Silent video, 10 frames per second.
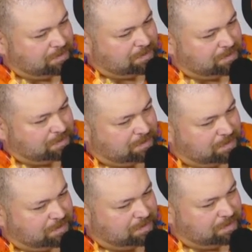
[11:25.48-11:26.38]

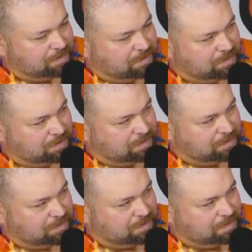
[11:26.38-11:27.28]

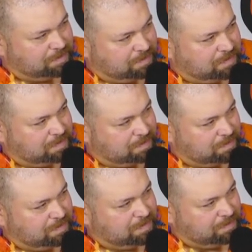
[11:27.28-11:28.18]

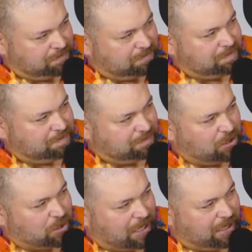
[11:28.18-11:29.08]

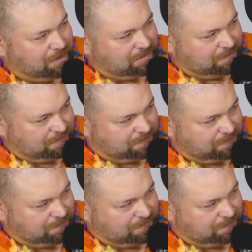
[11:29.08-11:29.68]
[no speech]